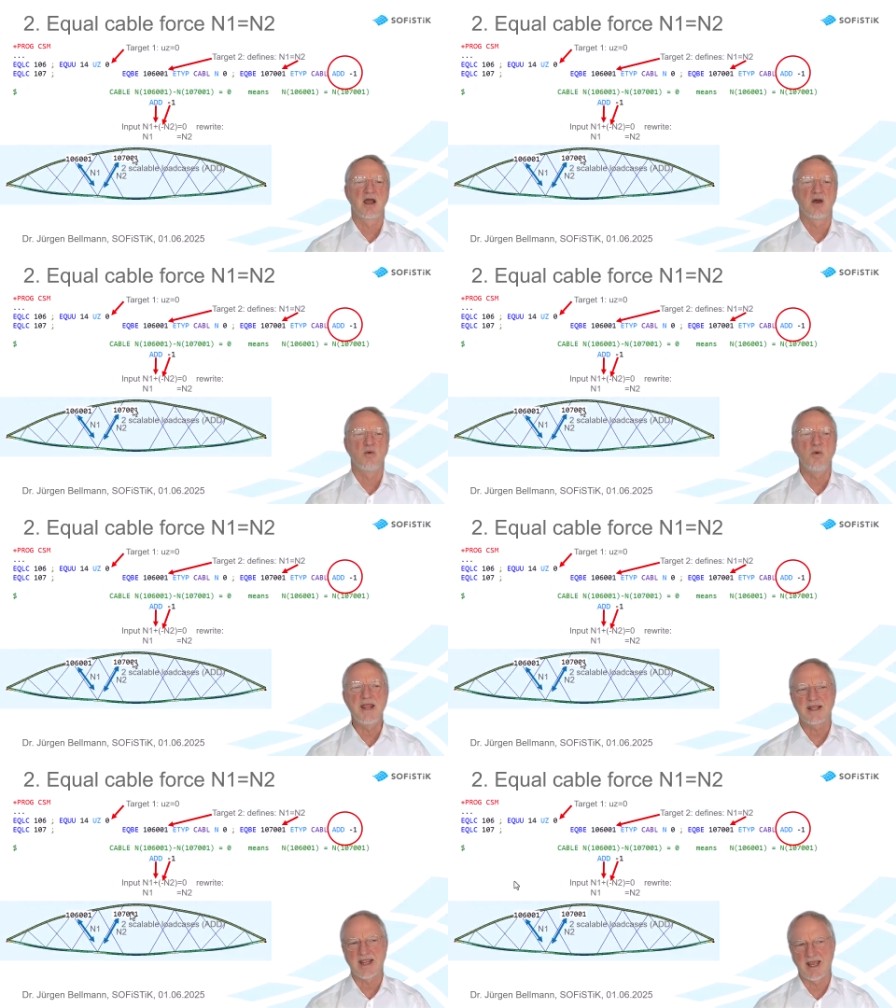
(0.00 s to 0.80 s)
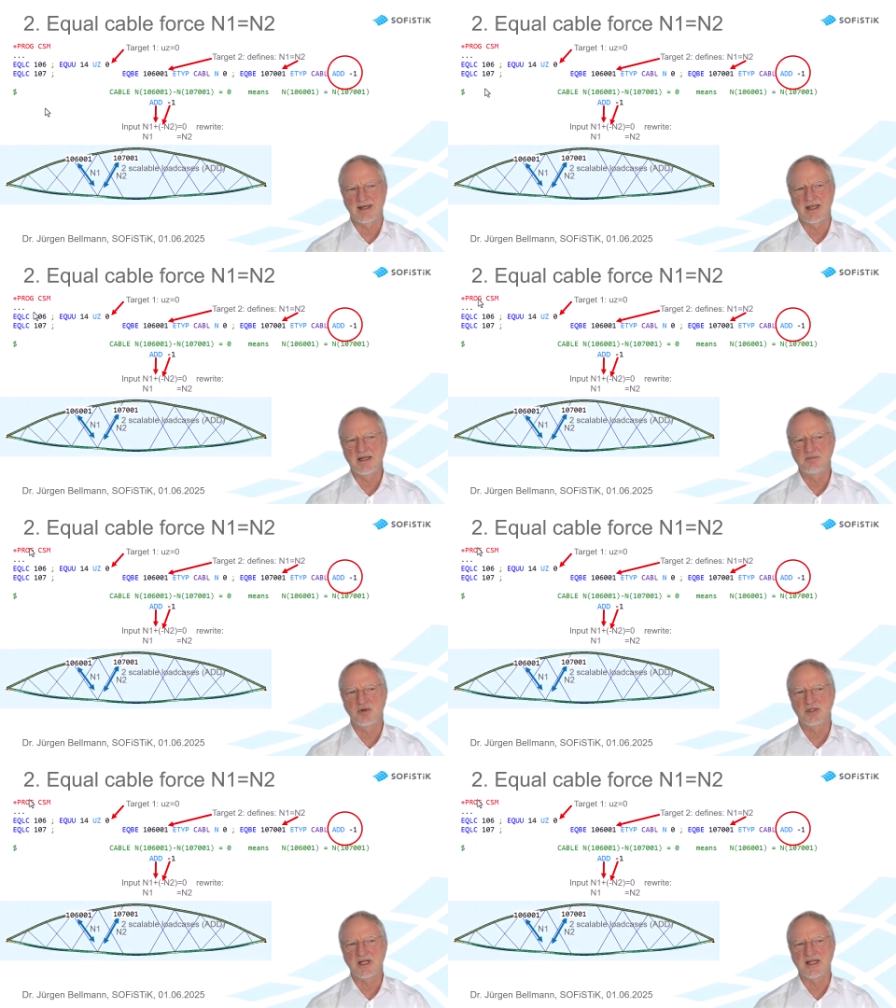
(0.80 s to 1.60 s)
We can
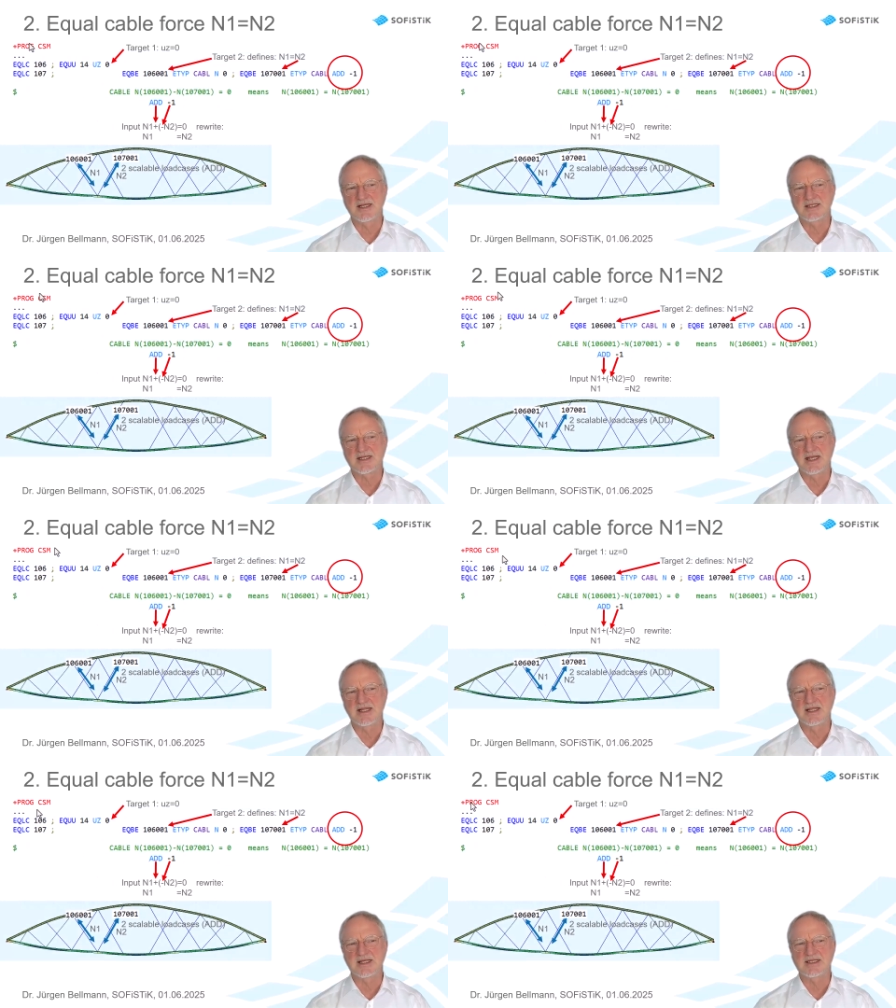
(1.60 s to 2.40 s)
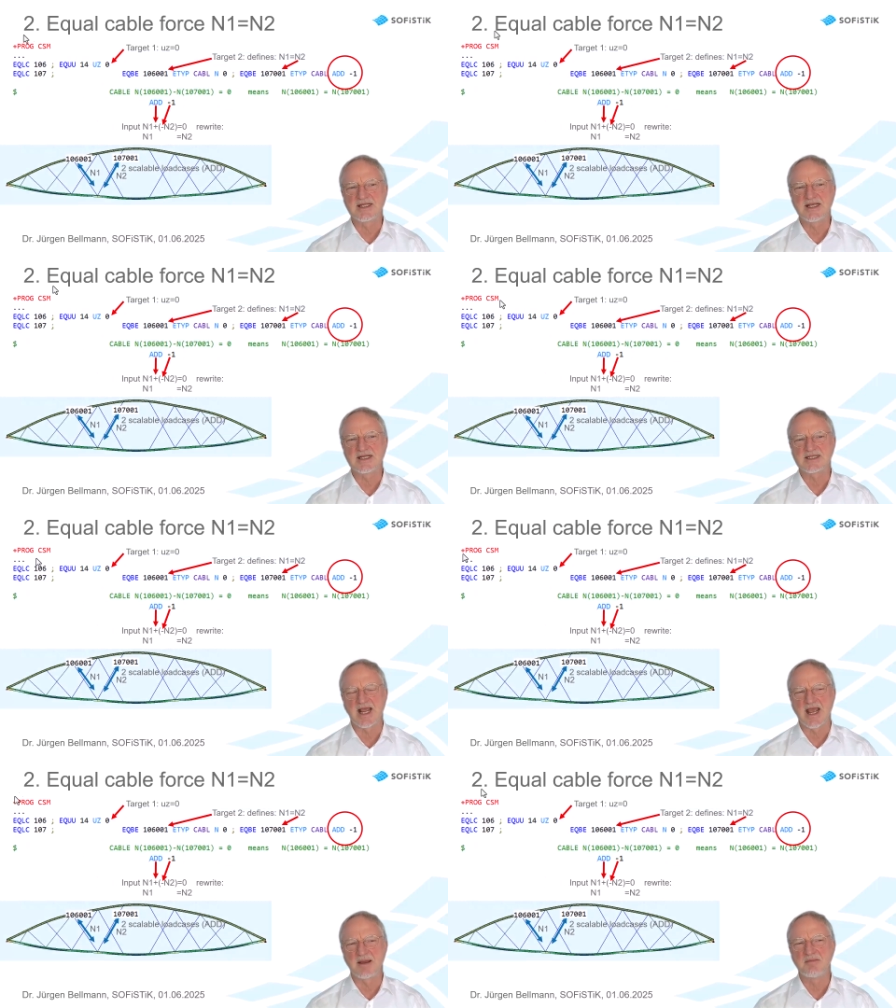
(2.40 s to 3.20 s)
input this in the
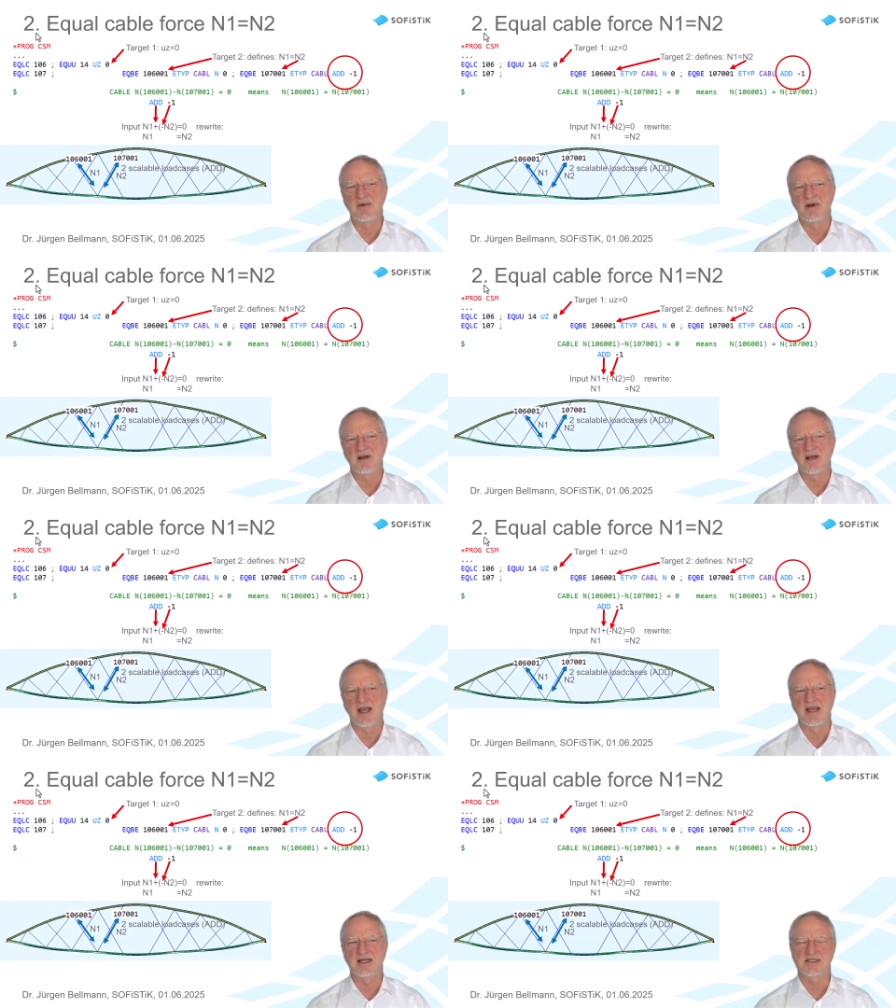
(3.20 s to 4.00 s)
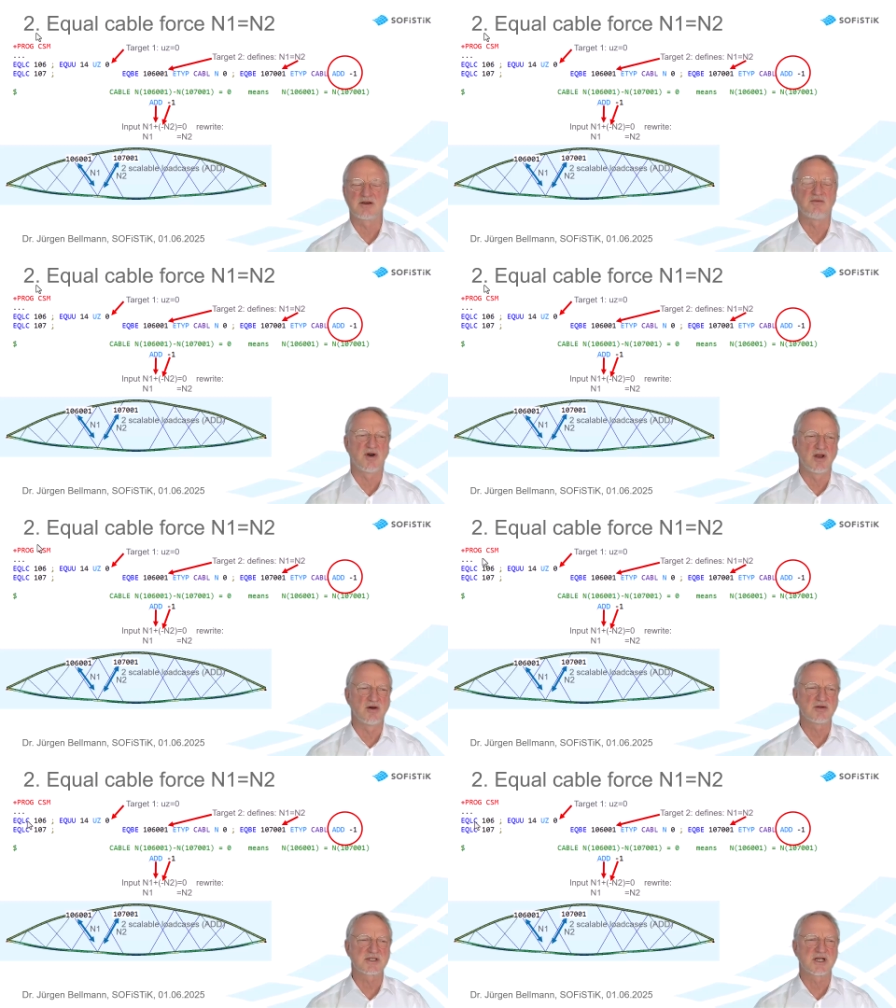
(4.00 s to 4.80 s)
CSM as
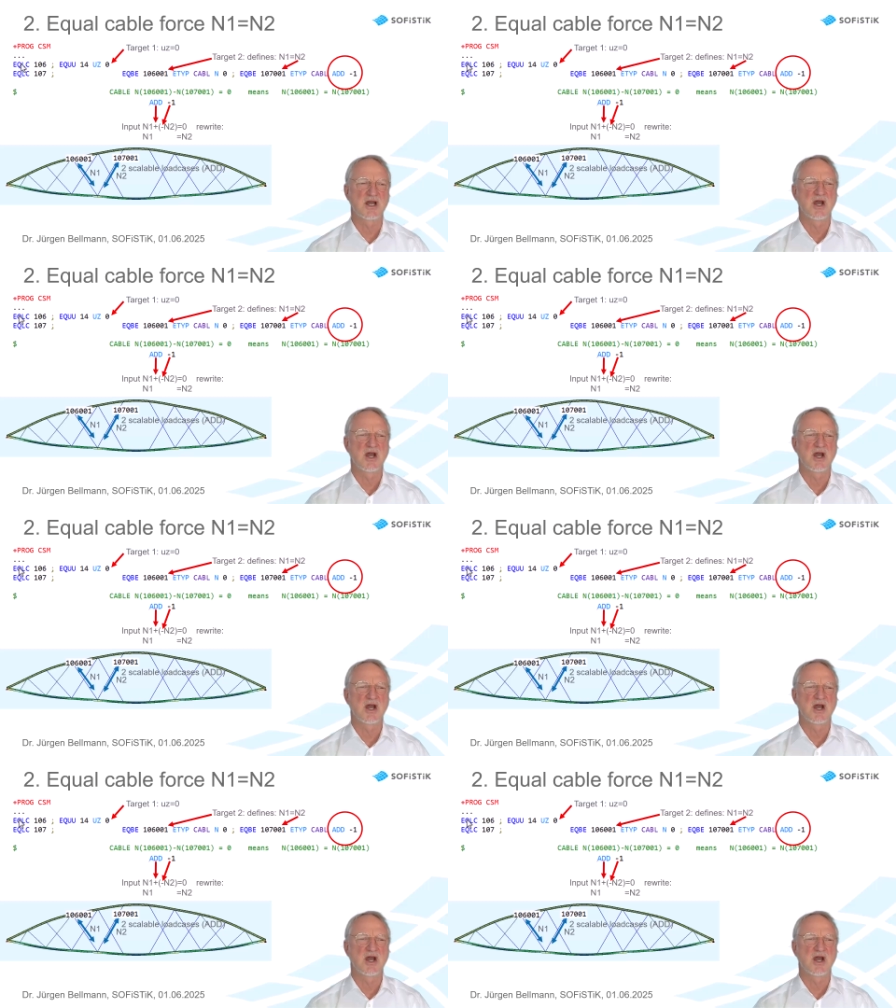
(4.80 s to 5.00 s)
follows.